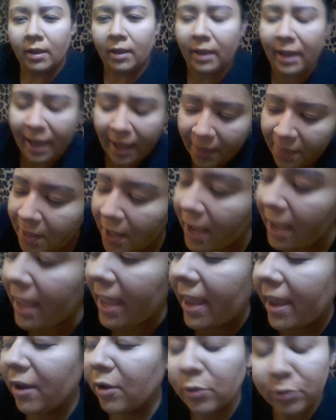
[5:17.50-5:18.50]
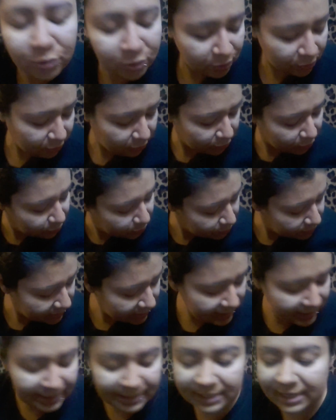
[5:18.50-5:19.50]
How the hell do you use
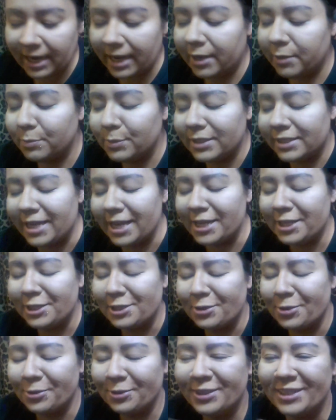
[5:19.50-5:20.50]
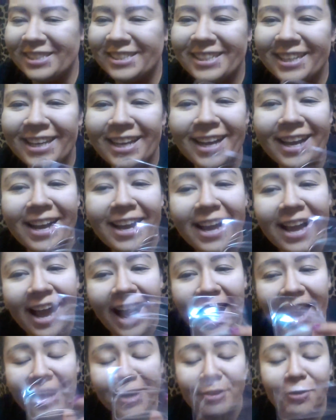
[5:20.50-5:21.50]
these damn stencils? I
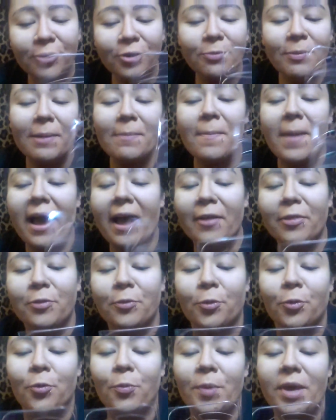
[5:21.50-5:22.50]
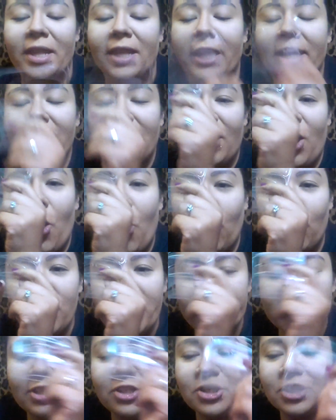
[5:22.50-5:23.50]
had to go to my bathroom and like hold
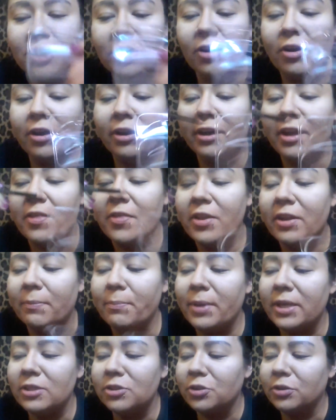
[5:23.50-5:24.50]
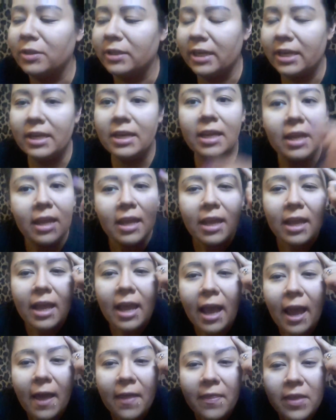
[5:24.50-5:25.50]
that shit on and then pencil it in,
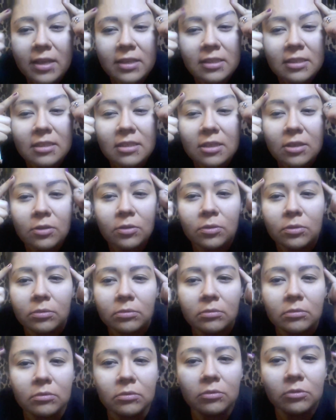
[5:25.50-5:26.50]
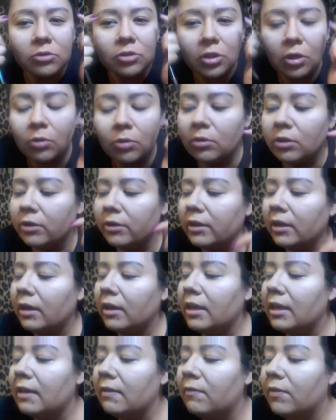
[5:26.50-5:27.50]
and they still don't look
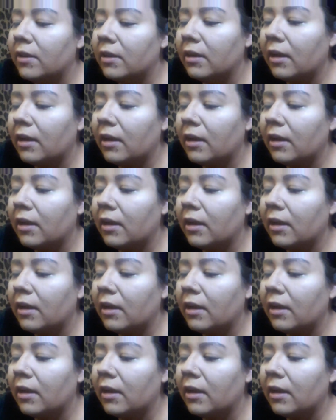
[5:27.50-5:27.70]
even.